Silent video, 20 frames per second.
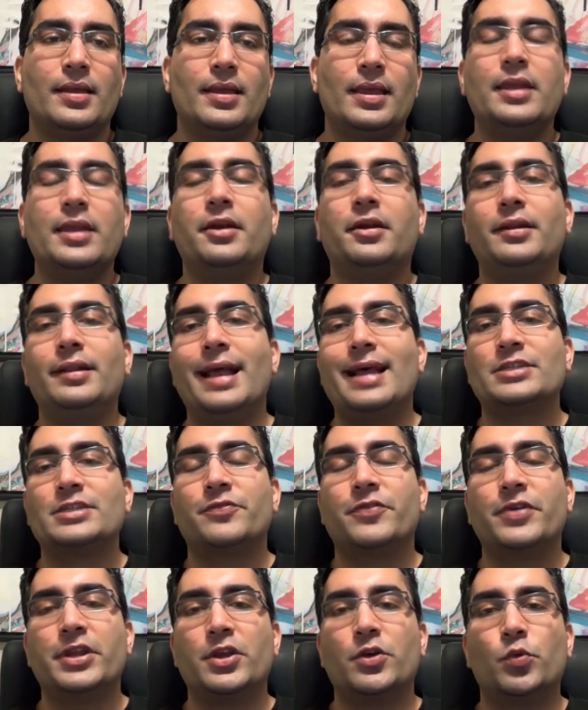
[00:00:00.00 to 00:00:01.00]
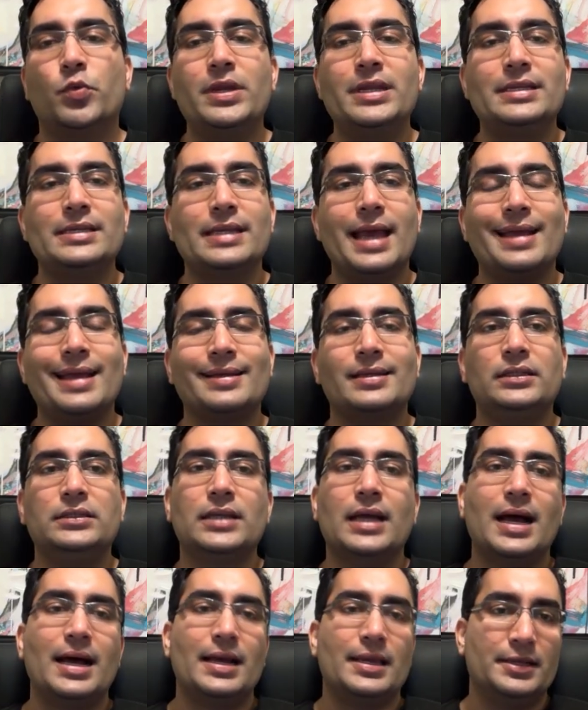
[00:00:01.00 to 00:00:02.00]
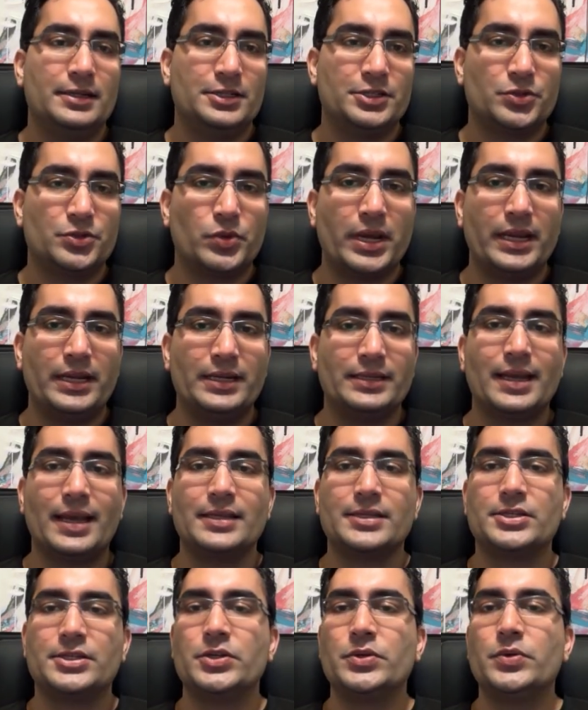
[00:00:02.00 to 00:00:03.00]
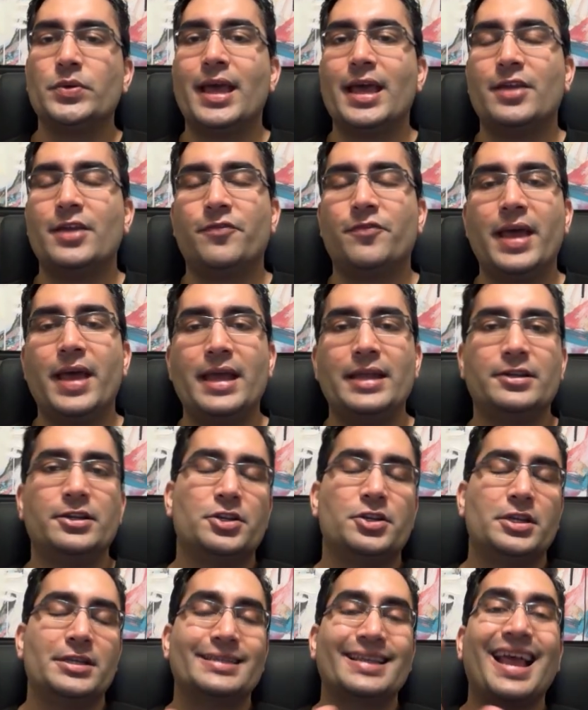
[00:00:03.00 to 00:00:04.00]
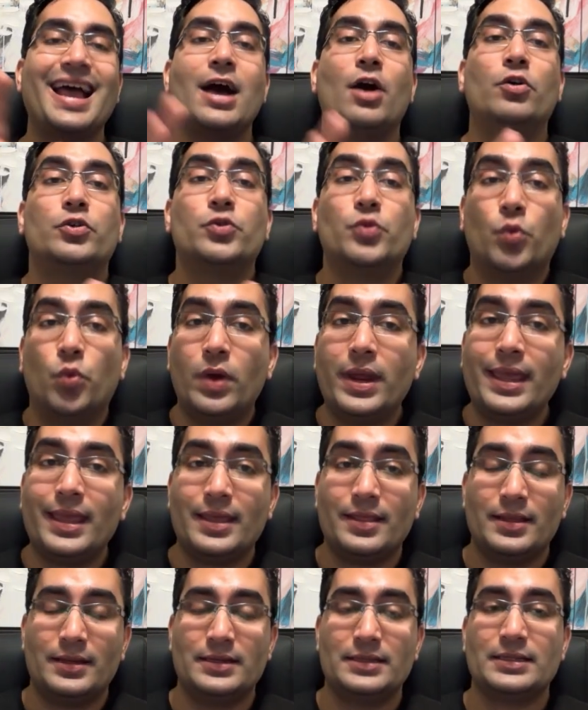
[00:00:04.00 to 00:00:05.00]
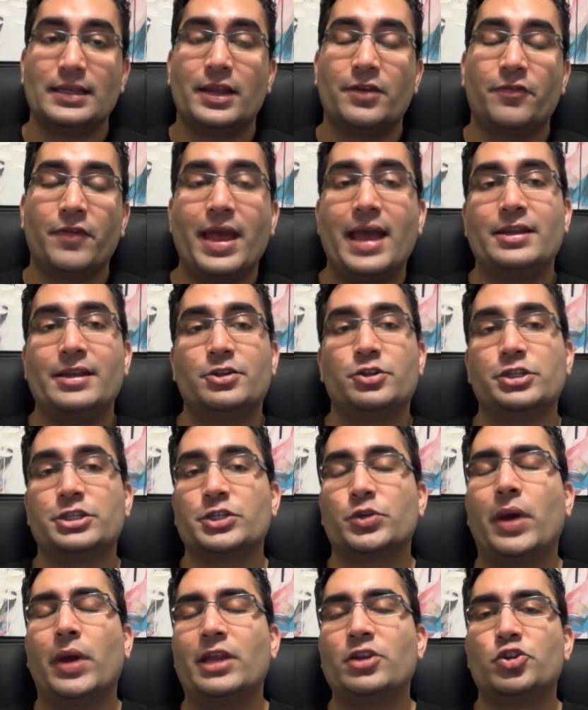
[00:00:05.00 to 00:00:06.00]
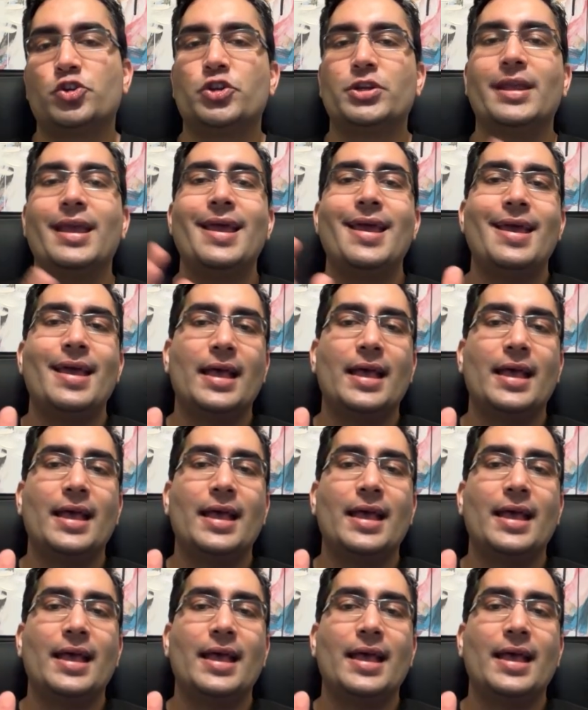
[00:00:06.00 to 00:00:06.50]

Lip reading: In our last video, we tackled IELTS Writing Task 2 Advantages Outweigh the Disadvantages question,